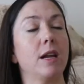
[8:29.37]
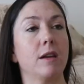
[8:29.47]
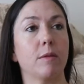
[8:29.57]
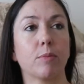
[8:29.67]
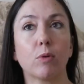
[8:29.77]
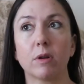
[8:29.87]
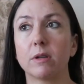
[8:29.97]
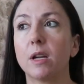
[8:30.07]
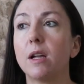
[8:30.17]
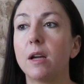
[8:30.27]
an
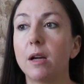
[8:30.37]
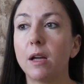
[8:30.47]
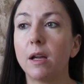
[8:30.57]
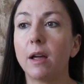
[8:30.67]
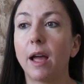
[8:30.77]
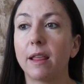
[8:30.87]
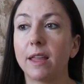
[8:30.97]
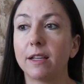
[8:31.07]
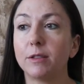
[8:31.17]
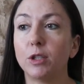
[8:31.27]
important, I
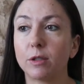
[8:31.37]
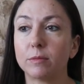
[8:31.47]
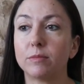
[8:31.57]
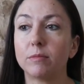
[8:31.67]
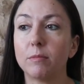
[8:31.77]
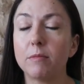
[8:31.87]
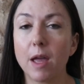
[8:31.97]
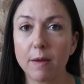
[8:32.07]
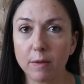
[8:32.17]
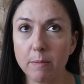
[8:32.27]
think, you know,
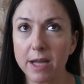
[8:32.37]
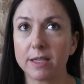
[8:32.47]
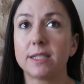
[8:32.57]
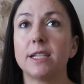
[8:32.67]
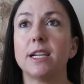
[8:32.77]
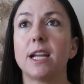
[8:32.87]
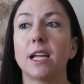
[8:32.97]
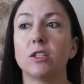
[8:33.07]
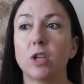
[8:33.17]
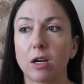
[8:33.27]
medicine
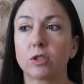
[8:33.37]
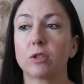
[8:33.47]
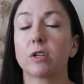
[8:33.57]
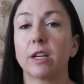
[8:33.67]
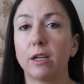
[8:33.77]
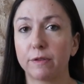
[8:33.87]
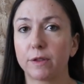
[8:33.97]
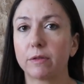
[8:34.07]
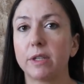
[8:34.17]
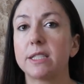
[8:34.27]
and doctors are here
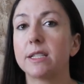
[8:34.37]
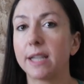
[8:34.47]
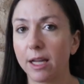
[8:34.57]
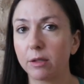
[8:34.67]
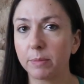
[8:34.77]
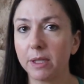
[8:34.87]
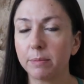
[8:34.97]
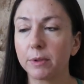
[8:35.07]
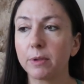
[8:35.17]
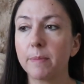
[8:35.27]
for a reason to help
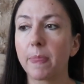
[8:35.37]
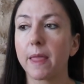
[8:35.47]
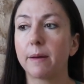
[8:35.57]
people.